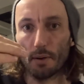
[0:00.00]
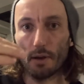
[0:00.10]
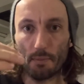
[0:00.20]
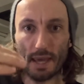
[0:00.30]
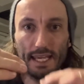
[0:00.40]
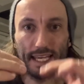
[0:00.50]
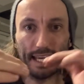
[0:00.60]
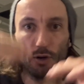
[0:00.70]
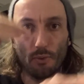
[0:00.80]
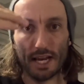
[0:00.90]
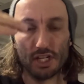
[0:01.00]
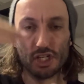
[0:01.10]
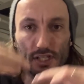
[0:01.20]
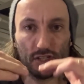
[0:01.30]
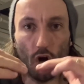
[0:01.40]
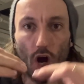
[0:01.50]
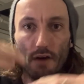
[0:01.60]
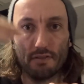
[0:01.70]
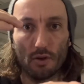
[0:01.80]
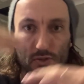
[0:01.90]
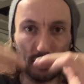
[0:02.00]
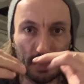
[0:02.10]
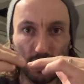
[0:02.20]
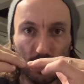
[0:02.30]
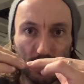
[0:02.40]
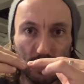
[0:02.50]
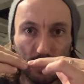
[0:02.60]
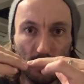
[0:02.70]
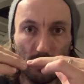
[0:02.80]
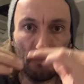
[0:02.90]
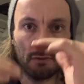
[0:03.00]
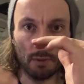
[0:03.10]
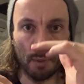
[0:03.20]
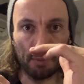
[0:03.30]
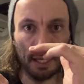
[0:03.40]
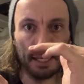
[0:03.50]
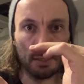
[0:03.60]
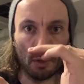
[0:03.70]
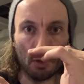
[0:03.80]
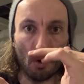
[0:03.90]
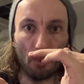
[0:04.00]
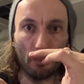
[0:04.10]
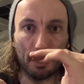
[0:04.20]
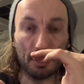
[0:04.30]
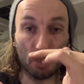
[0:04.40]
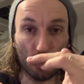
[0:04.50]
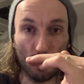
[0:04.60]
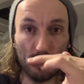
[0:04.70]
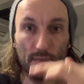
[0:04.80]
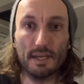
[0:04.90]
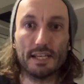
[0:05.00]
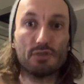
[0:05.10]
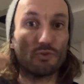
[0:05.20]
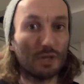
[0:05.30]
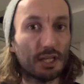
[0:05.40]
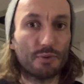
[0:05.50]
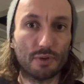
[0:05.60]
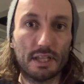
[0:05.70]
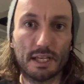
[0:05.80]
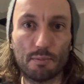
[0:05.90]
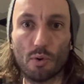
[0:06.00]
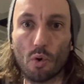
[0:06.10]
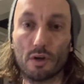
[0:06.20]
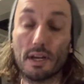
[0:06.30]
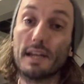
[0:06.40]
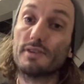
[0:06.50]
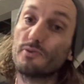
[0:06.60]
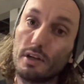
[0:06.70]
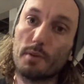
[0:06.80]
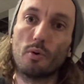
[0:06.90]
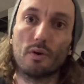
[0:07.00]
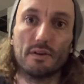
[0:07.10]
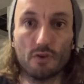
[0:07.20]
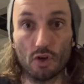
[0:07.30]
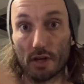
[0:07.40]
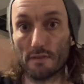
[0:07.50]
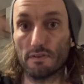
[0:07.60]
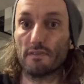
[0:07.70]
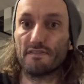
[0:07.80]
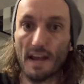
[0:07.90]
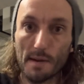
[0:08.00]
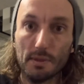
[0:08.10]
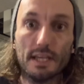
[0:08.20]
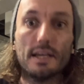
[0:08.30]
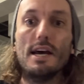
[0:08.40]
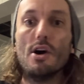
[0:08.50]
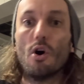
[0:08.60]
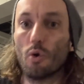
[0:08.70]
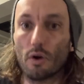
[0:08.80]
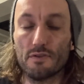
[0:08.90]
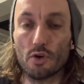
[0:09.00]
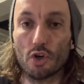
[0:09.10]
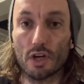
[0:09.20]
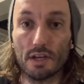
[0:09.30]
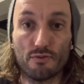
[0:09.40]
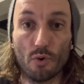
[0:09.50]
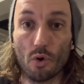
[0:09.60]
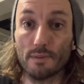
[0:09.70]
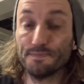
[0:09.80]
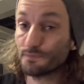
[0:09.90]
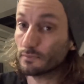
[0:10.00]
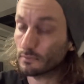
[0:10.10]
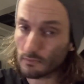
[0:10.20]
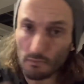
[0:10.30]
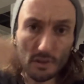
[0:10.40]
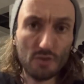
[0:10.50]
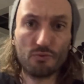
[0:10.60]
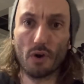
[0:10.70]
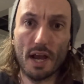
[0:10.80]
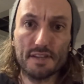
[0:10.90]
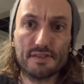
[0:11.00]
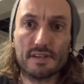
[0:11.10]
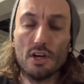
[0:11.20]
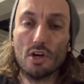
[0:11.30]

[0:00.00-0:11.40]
making iterations off those dishes from a place where you already enjoy them is really, really important. And it's really important if you're cooking for a family or if you're cooking for friends.